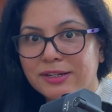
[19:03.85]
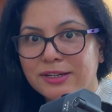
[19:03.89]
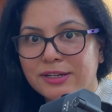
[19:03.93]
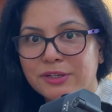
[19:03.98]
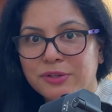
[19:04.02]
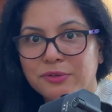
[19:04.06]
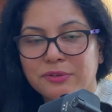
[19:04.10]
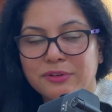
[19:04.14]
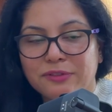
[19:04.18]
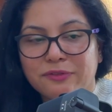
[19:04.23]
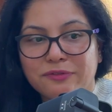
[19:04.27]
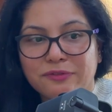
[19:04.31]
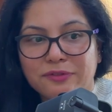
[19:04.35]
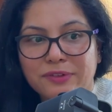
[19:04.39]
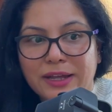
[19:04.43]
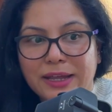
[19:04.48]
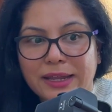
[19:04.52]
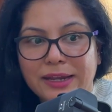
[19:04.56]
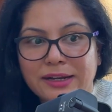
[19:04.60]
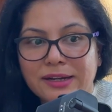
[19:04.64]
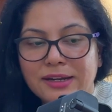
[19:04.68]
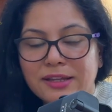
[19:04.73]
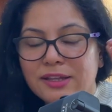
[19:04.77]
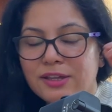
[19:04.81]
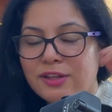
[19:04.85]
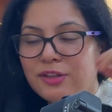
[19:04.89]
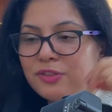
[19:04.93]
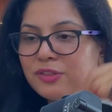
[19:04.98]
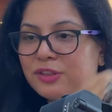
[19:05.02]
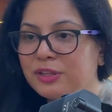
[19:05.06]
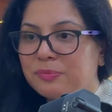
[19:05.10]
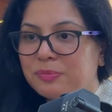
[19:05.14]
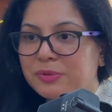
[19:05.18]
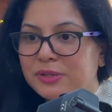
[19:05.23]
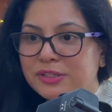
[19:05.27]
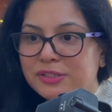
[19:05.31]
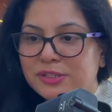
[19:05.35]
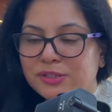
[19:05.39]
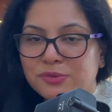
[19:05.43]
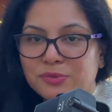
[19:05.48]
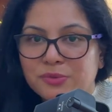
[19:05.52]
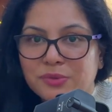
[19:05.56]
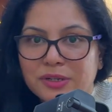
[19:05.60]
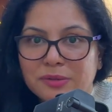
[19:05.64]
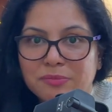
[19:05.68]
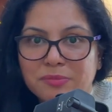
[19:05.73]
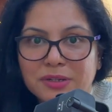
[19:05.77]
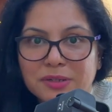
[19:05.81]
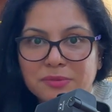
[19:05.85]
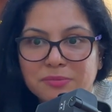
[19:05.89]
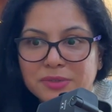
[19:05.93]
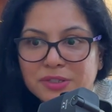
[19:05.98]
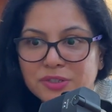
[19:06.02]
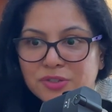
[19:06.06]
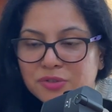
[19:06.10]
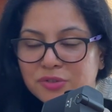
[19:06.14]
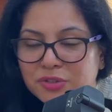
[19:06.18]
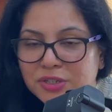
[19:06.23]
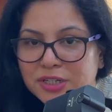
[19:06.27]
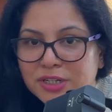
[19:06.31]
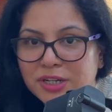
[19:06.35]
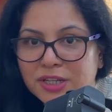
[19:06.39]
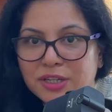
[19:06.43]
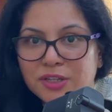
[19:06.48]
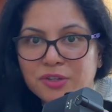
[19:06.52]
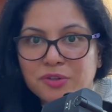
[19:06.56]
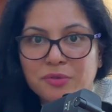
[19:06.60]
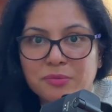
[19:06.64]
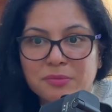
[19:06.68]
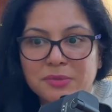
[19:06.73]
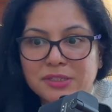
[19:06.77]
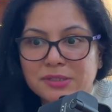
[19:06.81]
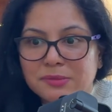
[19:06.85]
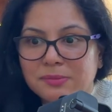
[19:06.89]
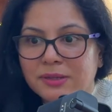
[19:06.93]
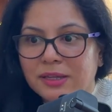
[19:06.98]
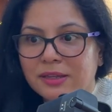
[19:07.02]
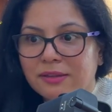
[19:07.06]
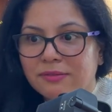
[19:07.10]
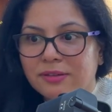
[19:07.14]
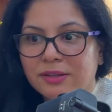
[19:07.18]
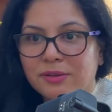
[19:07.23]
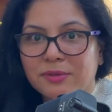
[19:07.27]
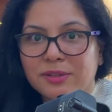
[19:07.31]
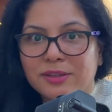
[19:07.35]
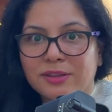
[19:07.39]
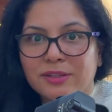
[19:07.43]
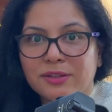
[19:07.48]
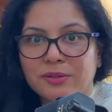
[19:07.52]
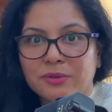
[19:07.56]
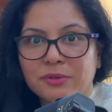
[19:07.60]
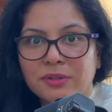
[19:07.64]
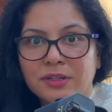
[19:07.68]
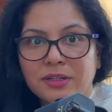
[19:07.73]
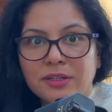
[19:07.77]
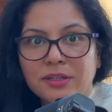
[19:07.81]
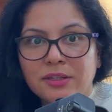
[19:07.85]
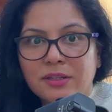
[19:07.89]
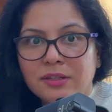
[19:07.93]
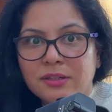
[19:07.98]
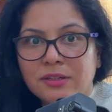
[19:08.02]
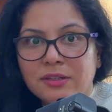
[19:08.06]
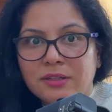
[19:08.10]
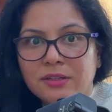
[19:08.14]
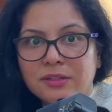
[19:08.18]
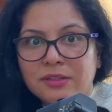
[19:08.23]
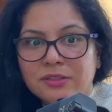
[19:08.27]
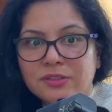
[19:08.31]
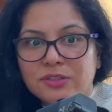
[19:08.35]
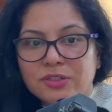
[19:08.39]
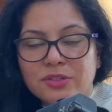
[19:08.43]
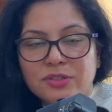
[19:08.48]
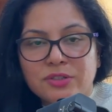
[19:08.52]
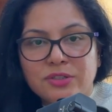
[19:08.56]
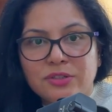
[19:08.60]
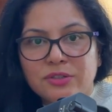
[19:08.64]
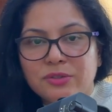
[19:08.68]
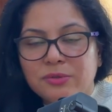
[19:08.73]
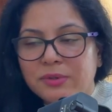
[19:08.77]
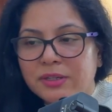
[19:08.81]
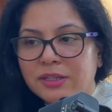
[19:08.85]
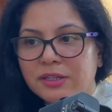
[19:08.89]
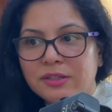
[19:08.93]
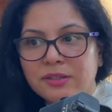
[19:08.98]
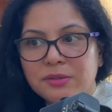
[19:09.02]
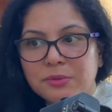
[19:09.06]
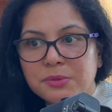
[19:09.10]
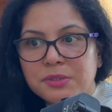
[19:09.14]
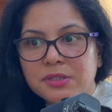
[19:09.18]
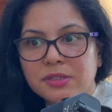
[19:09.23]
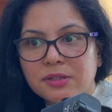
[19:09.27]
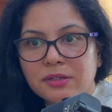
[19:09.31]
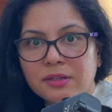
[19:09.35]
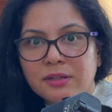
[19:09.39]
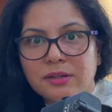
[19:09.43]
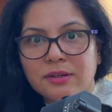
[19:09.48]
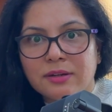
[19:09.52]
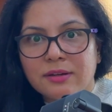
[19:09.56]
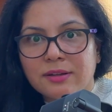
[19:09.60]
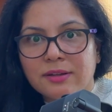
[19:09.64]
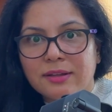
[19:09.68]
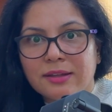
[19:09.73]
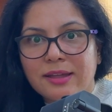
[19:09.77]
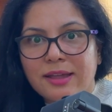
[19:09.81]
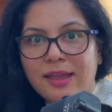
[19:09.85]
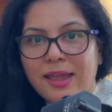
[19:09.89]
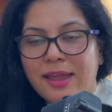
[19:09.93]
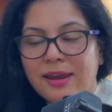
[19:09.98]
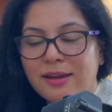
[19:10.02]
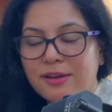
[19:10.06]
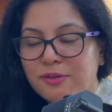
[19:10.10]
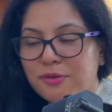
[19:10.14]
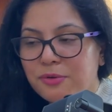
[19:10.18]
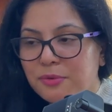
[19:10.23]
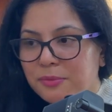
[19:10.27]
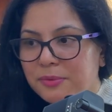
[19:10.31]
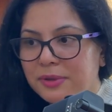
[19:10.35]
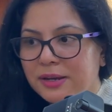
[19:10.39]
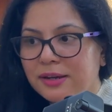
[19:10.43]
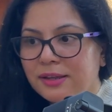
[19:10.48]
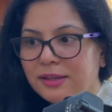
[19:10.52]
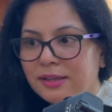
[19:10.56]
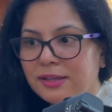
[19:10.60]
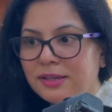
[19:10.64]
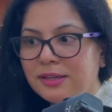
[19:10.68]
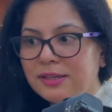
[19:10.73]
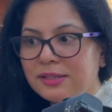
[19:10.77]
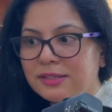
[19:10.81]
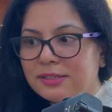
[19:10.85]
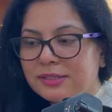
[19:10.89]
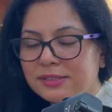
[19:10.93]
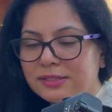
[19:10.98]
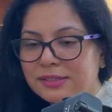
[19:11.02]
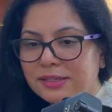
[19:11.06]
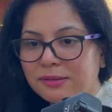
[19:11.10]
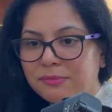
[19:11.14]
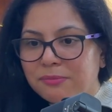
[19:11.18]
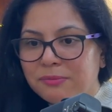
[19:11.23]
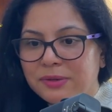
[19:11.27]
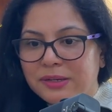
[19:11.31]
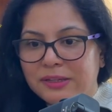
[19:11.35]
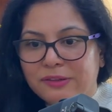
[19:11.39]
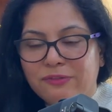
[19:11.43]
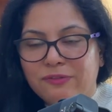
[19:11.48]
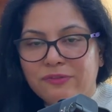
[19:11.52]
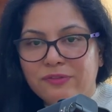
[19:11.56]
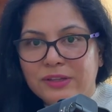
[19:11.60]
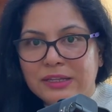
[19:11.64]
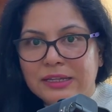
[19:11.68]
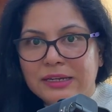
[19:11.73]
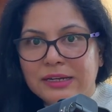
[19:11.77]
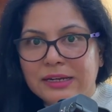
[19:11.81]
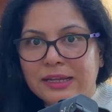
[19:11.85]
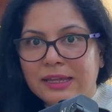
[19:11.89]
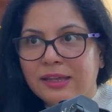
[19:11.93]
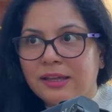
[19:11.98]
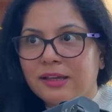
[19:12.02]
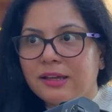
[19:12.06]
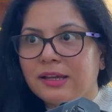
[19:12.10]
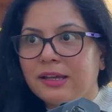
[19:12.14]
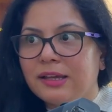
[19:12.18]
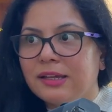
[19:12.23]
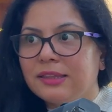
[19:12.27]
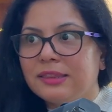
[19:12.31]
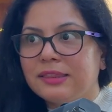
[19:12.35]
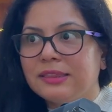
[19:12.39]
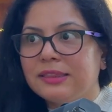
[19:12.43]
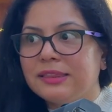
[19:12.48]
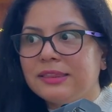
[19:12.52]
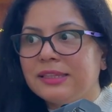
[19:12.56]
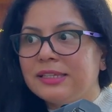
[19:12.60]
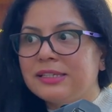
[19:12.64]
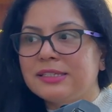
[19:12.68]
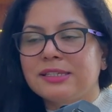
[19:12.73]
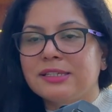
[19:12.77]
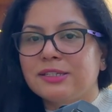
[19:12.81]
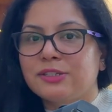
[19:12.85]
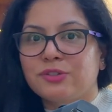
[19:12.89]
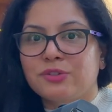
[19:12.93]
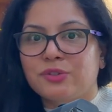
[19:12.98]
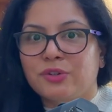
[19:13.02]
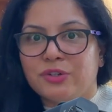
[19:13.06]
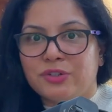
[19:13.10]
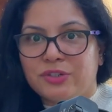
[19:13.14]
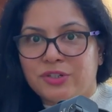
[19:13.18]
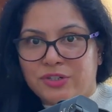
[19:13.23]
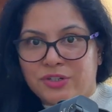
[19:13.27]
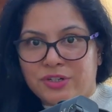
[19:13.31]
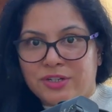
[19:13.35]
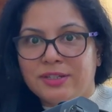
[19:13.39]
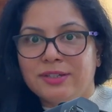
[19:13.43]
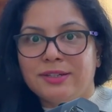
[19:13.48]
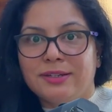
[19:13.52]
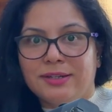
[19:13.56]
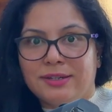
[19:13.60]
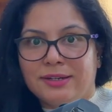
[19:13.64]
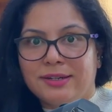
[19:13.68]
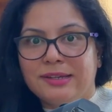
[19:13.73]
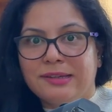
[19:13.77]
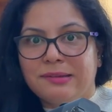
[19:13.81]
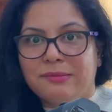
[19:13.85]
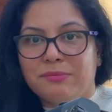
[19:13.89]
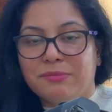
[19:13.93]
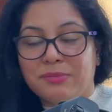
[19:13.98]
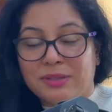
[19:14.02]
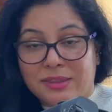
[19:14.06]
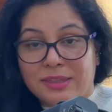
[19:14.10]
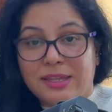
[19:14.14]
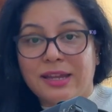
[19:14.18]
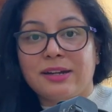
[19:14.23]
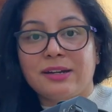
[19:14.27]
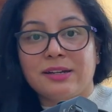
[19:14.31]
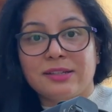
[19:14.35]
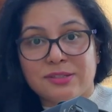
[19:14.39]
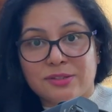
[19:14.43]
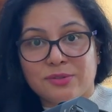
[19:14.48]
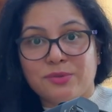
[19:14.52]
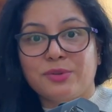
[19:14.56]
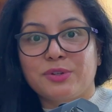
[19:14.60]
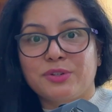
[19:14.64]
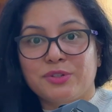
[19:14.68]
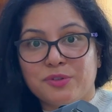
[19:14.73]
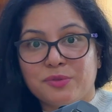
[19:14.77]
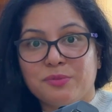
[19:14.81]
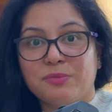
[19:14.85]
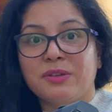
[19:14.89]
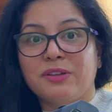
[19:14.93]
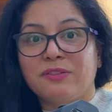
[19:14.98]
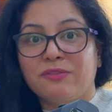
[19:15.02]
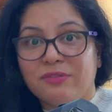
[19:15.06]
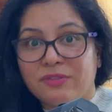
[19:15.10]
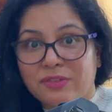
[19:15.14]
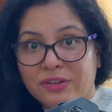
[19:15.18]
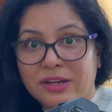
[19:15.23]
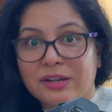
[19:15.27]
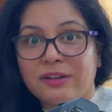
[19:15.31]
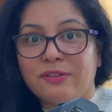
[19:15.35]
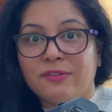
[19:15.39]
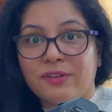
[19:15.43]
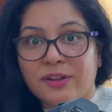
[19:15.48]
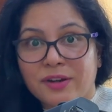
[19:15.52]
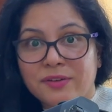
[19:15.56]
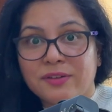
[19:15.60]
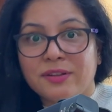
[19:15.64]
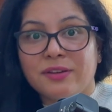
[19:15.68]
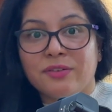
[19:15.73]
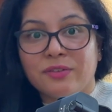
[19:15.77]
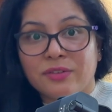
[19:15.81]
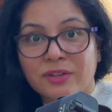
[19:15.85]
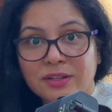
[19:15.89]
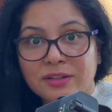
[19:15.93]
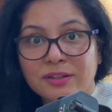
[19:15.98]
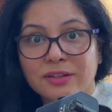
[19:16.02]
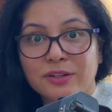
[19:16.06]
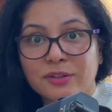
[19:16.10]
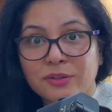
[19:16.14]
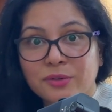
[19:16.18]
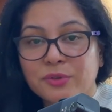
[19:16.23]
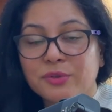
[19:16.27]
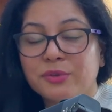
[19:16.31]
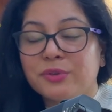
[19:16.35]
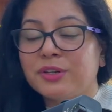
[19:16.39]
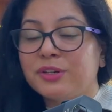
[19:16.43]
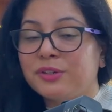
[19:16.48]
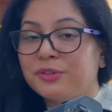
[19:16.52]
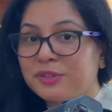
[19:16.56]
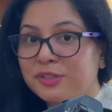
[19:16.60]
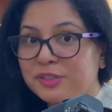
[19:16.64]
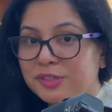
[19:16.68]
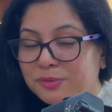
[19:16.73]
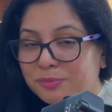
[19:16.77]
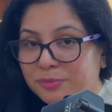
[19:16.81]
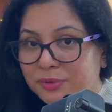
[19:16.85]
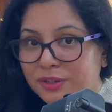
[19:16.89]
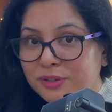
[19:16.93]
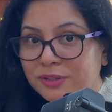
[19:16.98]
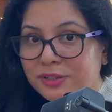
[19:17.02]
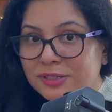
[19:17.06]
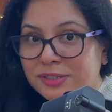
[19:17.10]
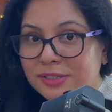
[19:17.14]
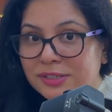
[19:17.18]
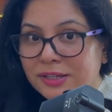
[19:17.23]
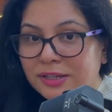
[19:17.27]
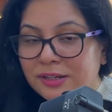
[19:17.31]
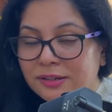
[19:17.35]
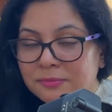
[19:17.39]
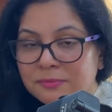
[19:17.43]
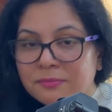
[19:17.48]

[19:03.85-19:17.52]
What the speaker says: you will find the person who had been mistreating you or misbehaving with you just doing a u-turn, and you will simply feel like this is not real, but that is going to be very, very real. You're going to experience it